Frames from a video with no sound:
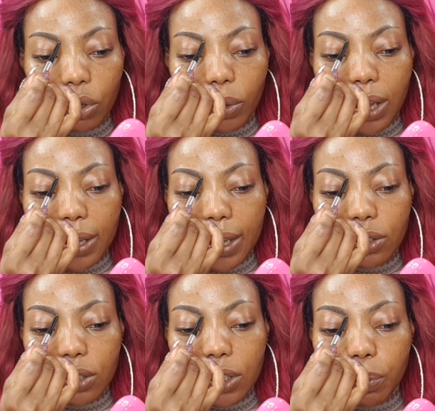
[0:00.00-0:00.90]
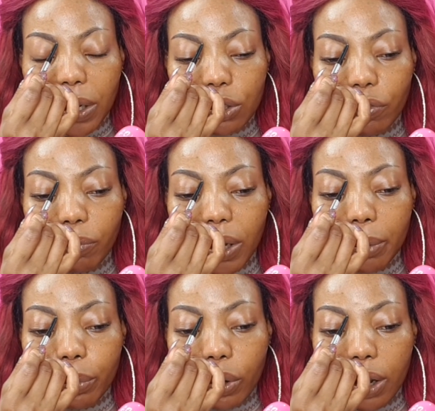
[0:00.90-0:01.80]
So when I get to this part of
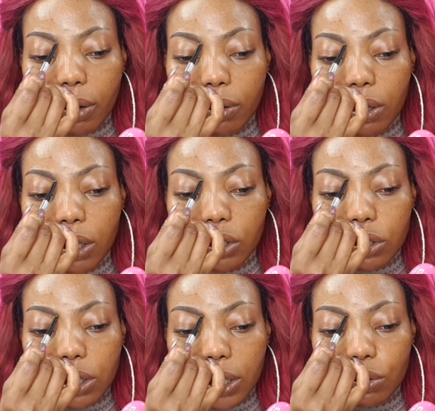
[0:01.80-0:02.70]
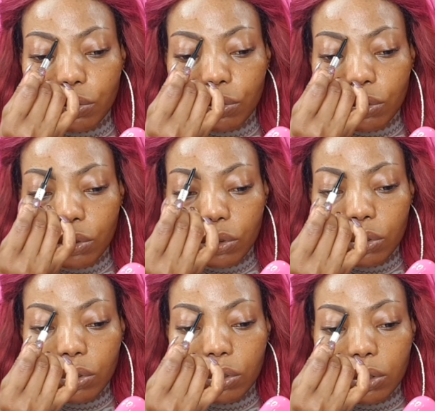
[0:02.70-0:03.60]
my brow, I just like to
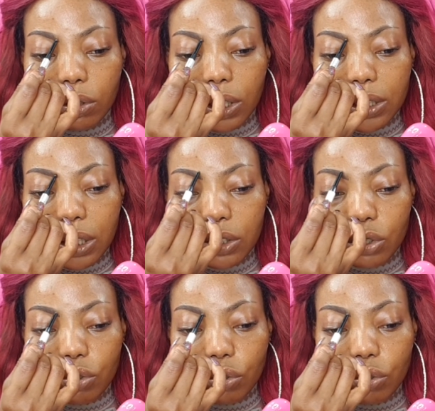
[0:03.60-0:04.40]
light hand